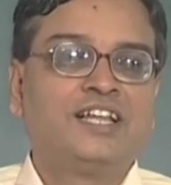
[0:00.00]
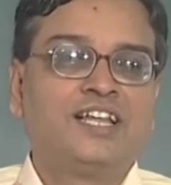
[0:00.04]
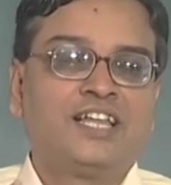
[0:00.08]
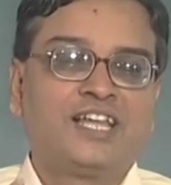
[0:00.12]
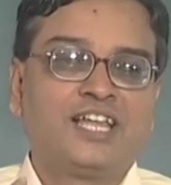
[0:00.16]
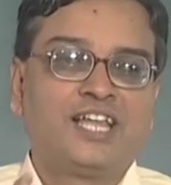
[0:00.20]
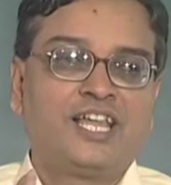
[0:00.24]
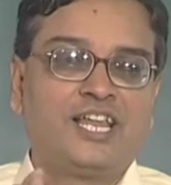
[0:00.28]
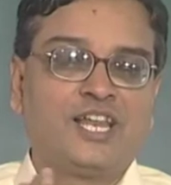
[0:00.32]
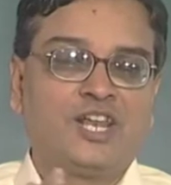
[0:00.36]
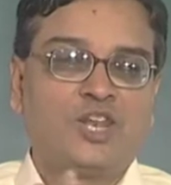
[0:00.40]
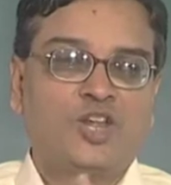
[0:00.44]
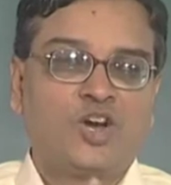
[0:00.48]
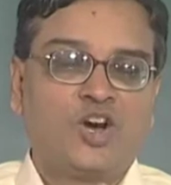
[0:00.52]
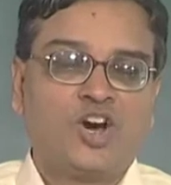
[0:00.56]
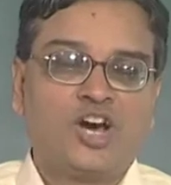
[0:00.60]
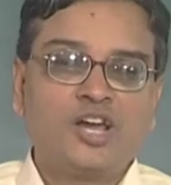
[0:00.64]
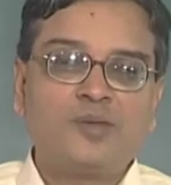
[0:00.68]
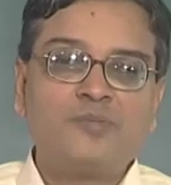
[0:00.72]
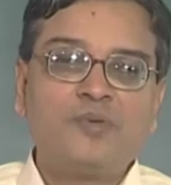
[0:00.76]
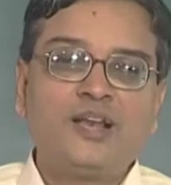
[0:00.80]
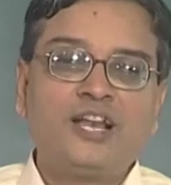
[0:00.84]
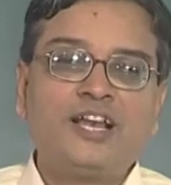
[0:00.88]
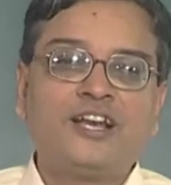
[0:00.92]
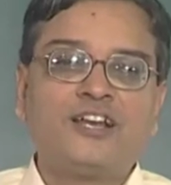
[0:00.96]
in
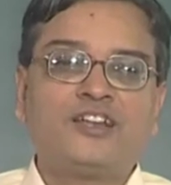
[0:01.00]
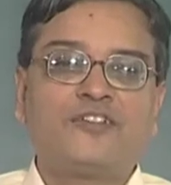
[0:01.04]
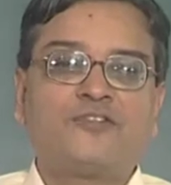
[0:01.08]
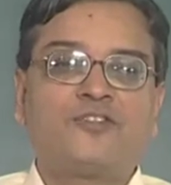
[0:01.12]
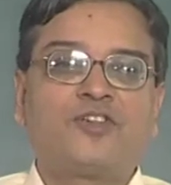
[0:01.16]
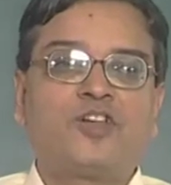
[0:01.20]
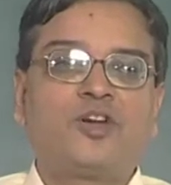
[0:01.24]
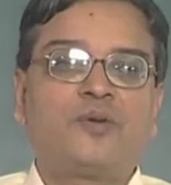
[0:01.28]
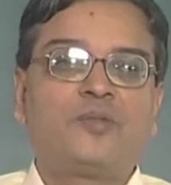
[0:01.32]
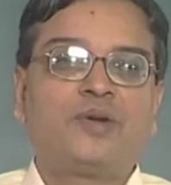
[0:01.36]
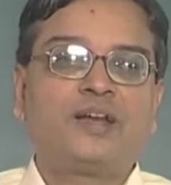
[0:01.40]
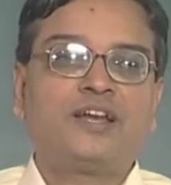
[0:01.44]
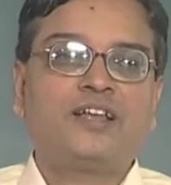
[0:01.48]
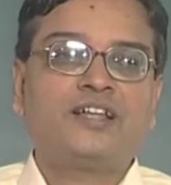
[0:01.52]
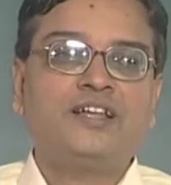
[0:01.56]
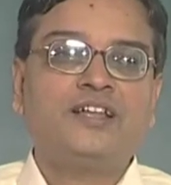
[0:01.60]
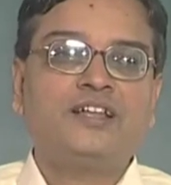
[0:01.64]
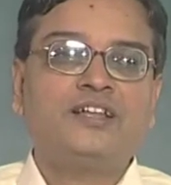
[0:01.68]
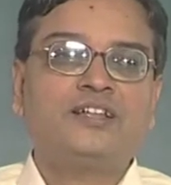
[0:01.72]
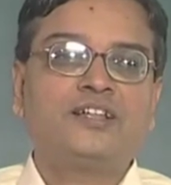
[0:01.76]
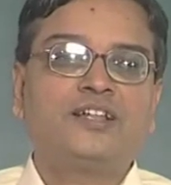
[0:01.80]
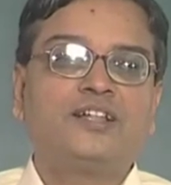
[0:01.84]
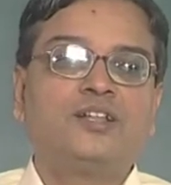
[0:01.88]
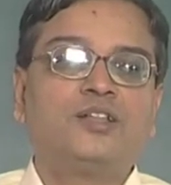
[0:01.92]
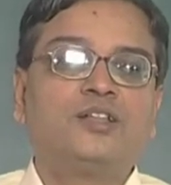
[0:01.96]
normal interferometer,
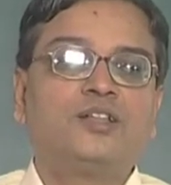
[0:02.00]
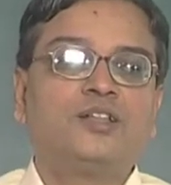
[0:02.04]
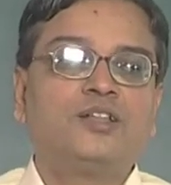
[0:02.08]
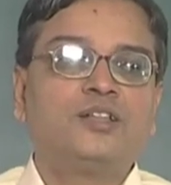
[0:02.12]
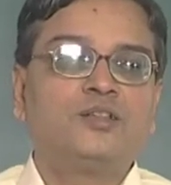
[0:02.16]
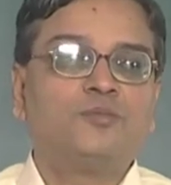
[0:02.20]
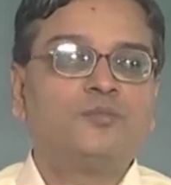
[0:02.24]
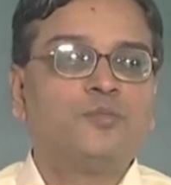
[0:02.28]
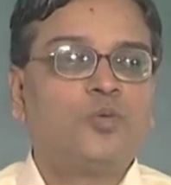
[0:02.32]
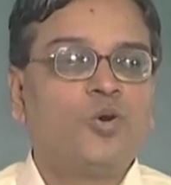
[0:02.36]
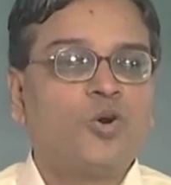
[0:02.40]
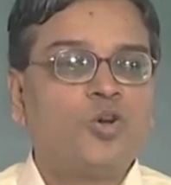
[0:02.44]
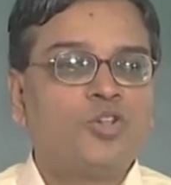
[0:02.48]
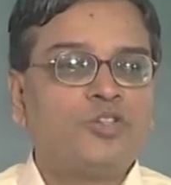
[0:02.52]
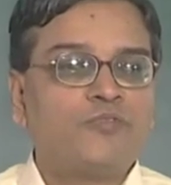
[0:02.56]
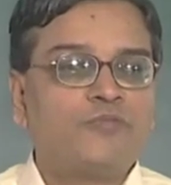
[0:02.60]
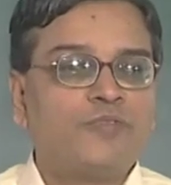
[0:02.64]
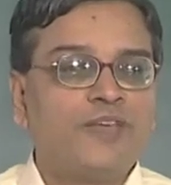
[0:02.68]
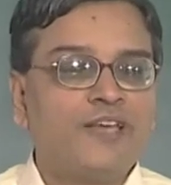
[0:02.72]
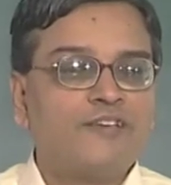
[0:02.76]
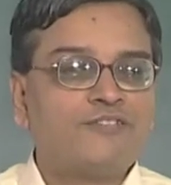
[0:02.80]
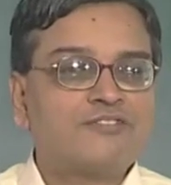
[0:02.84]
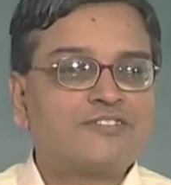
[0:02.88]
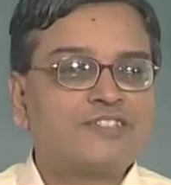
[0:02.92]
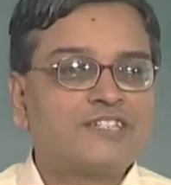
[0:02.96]
both
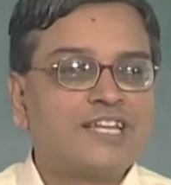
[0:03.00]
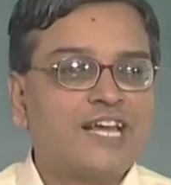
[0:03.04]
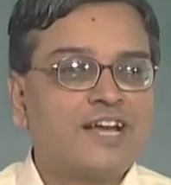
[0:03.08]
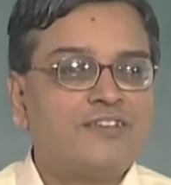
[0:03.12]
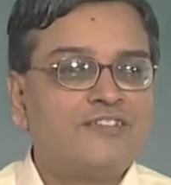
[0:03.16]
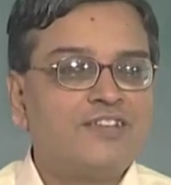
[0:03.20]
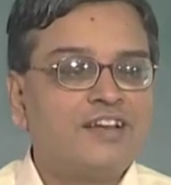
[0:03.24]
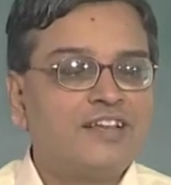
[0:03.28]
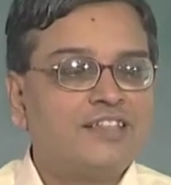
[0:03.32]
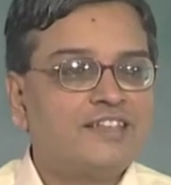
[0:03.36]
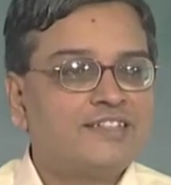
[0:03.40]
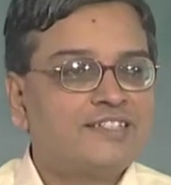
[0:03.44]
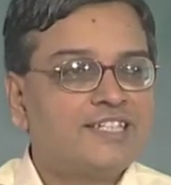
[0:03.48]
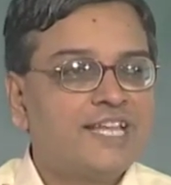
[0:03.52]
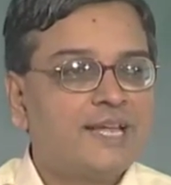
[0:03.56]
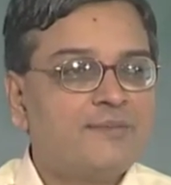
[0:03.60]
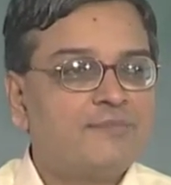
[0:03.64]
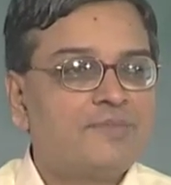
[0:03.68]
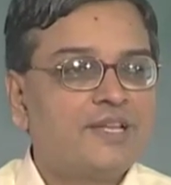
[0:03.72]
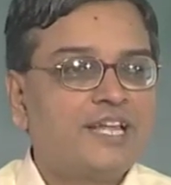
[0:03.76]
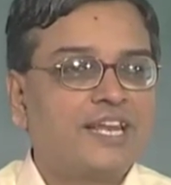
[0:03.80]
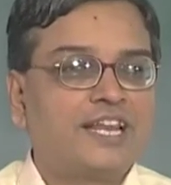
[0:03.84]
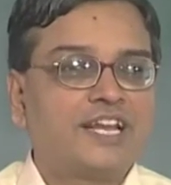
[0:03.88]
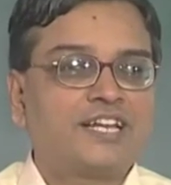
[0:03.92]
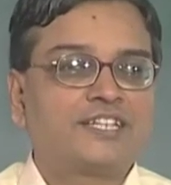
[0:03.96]
waves travel in the same
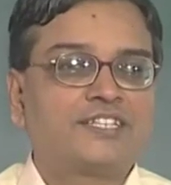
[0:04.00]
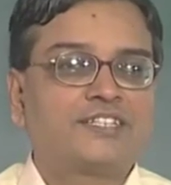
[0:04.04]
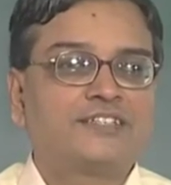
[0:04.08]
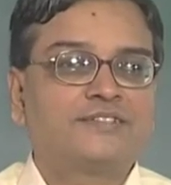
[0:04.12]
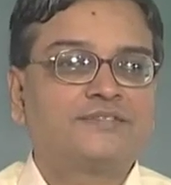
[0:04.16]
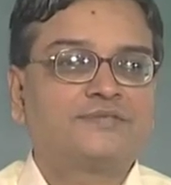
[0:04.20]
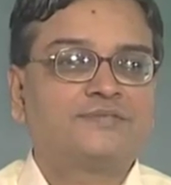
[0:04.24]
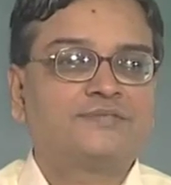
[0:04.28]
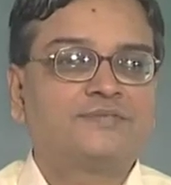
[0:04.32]
direction.